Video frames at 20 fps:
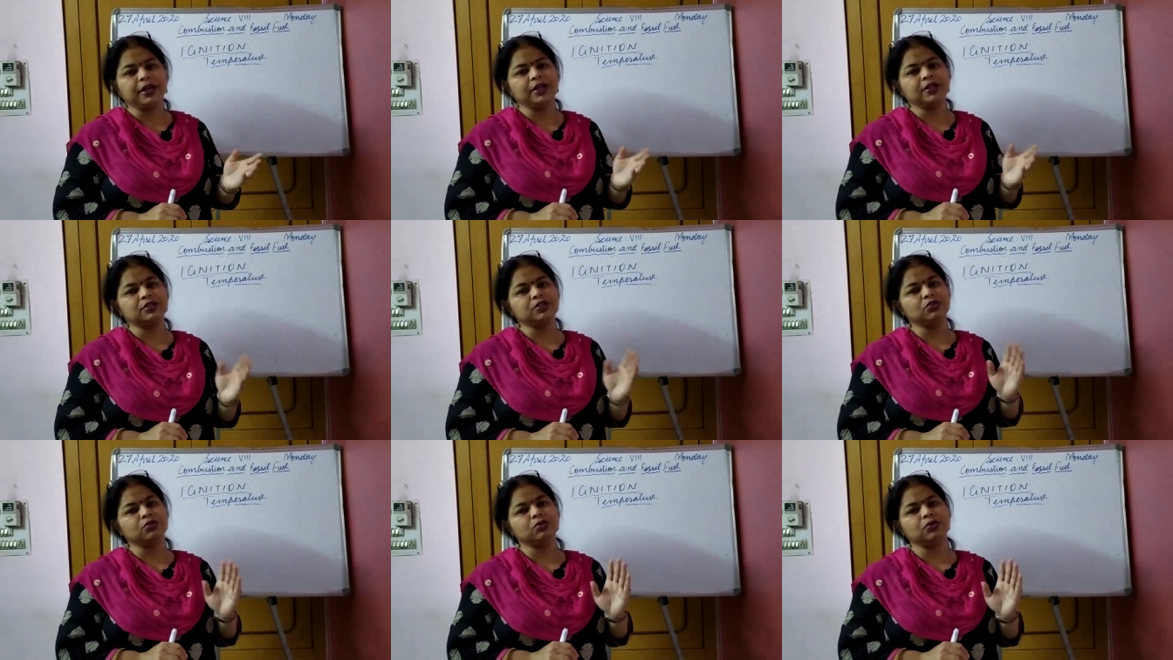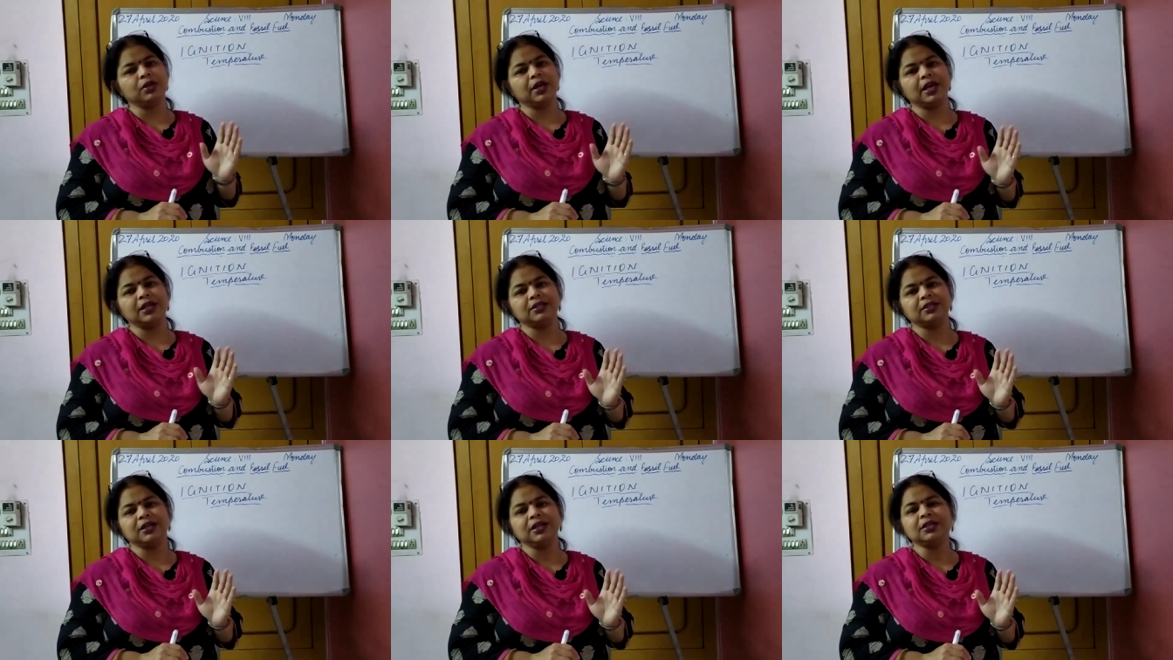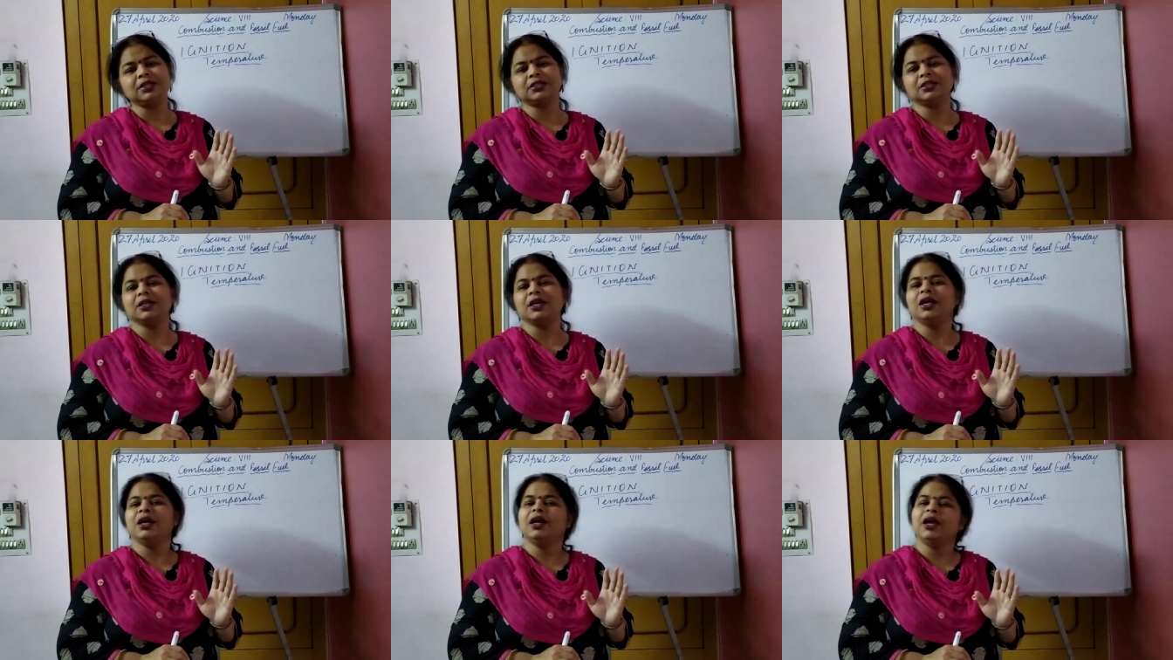is known as
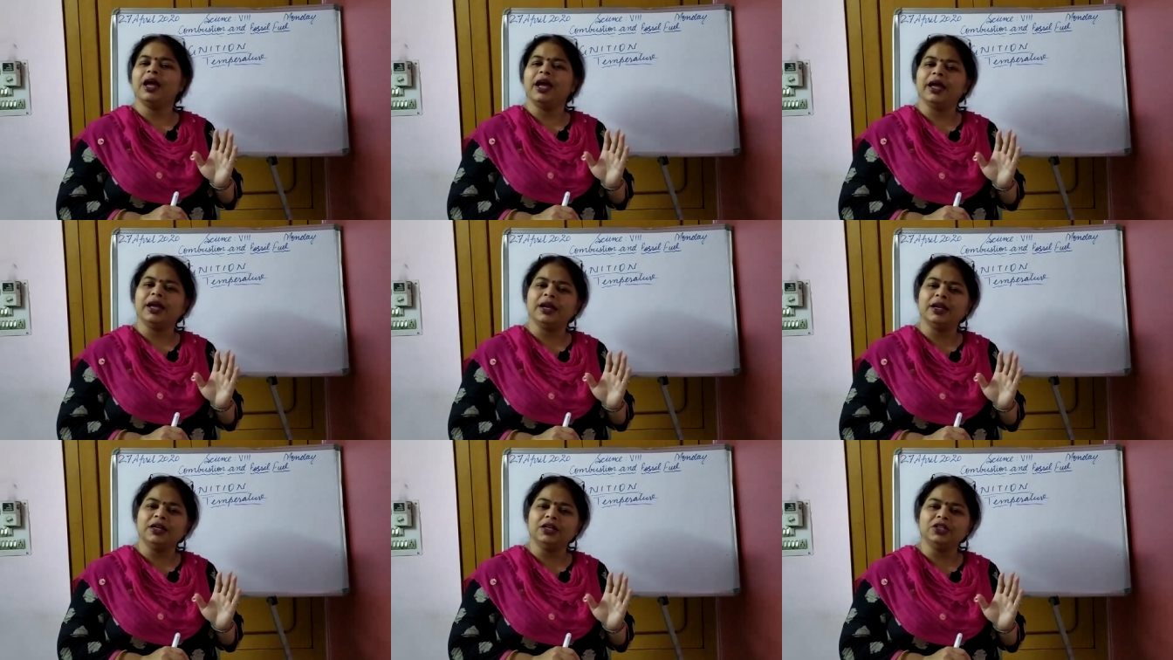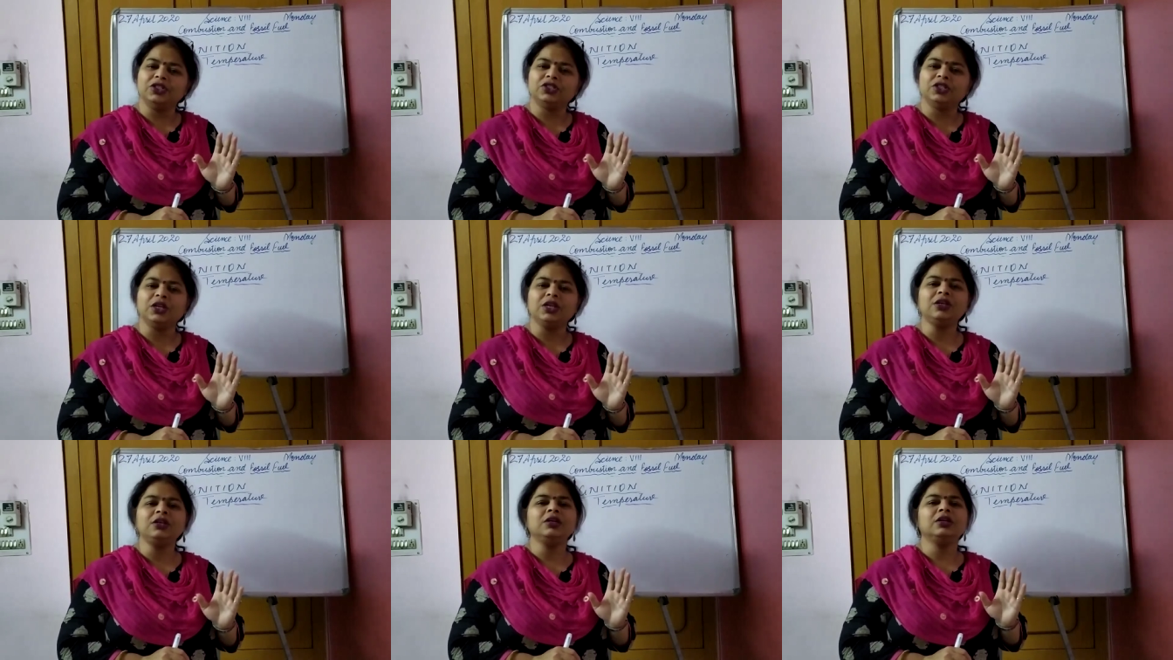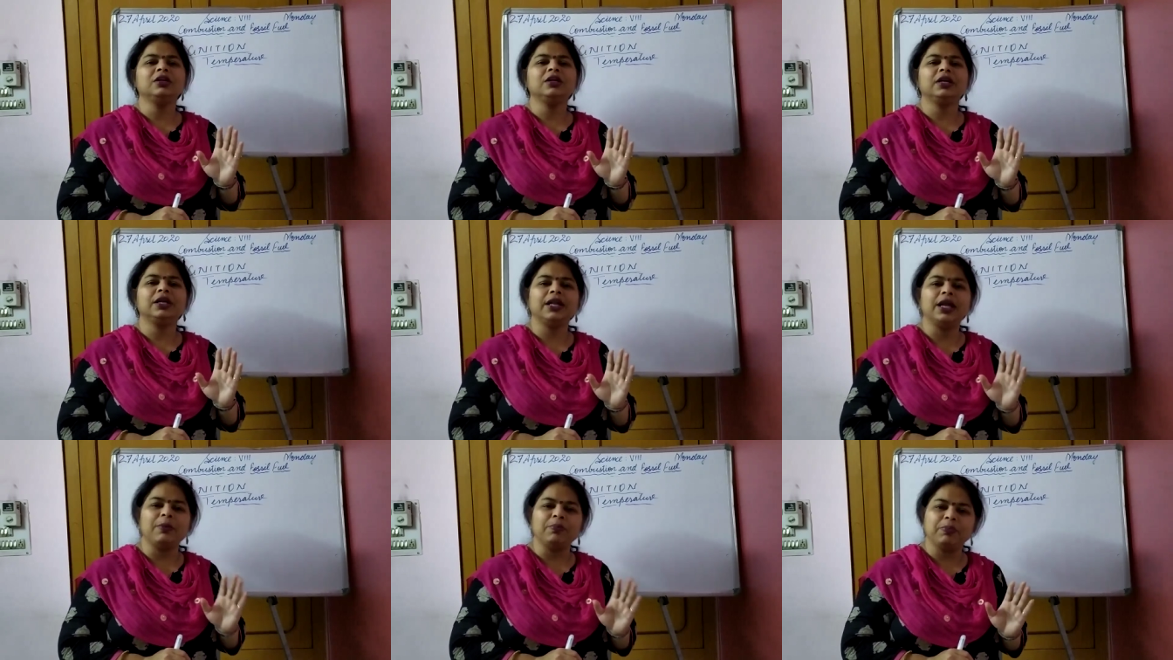its ignition
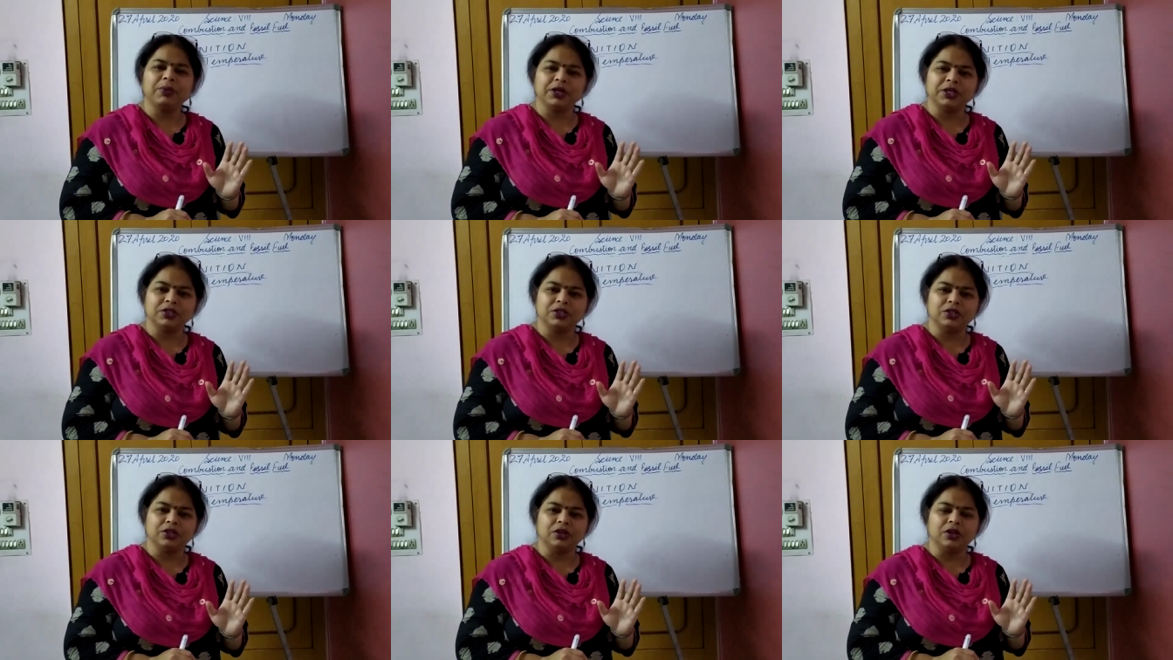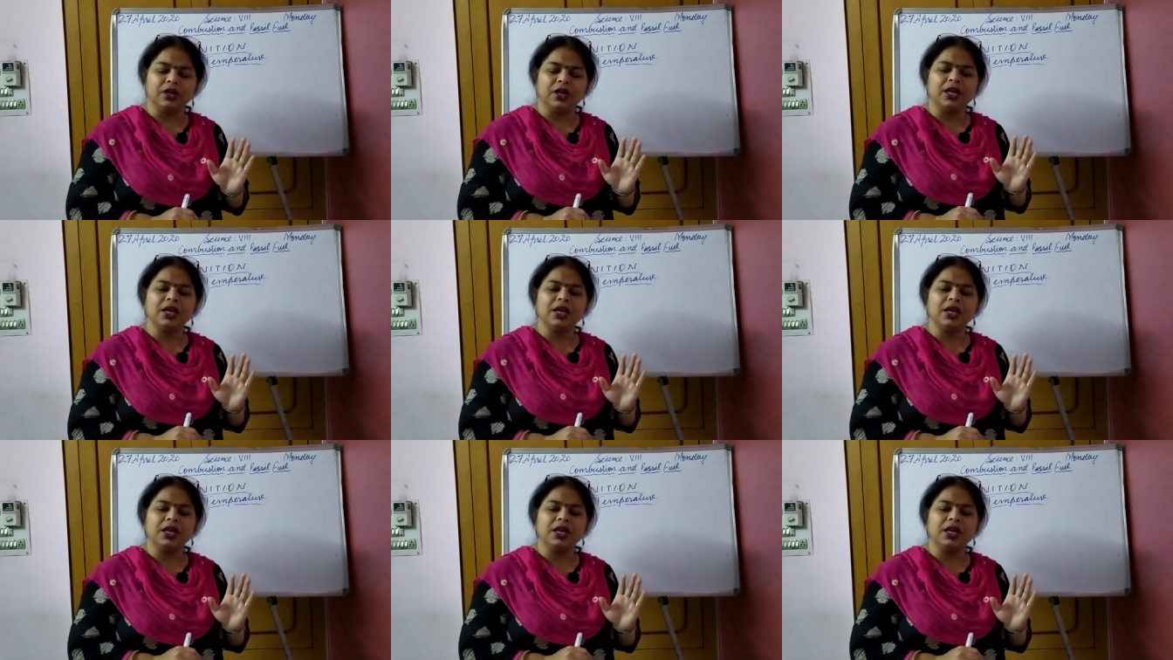temperature.